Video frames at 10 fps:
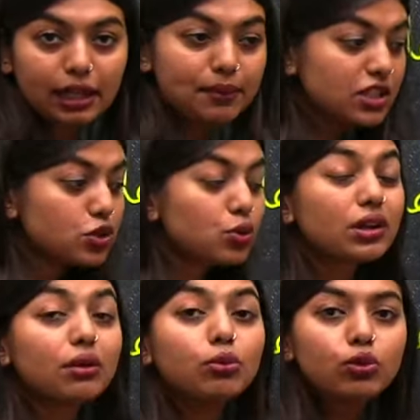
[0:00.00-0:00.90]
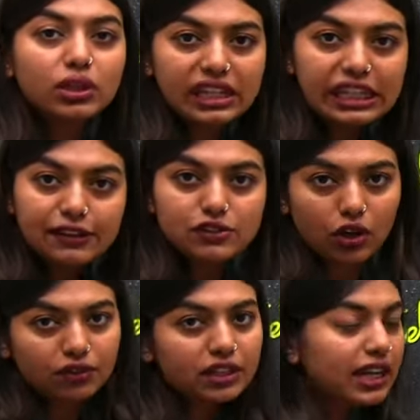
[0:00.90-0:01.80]
That means to remove the leaves
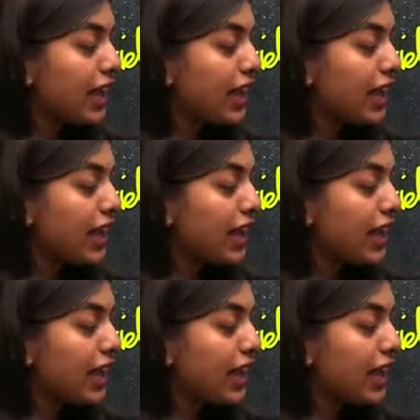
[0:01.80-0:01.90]
of the